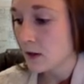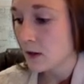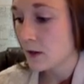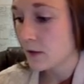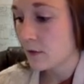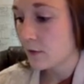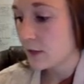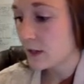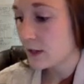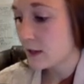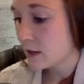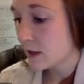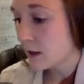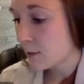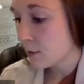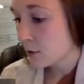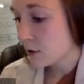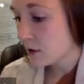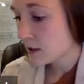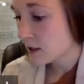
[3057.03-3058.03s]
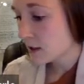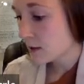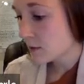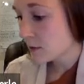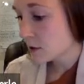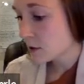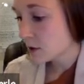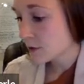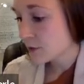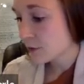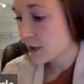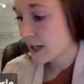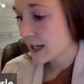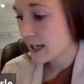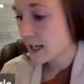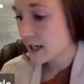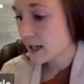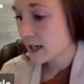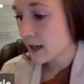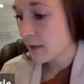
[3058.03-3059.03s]
If we double the temperature, if we
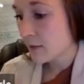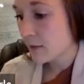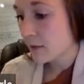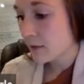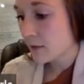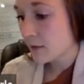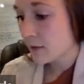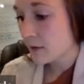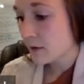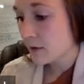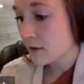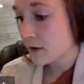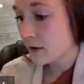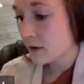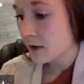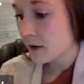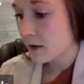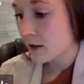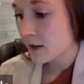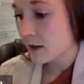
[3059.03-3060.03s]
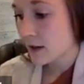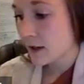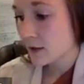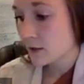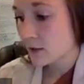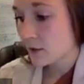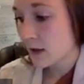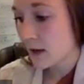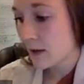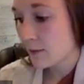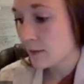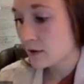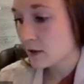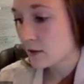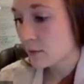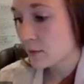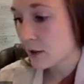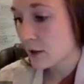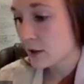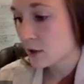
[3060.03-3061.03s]
heat it up, guess what happens
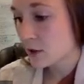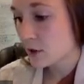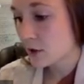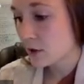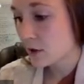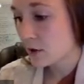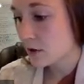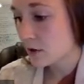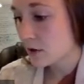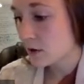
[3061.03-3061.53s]
to pressure?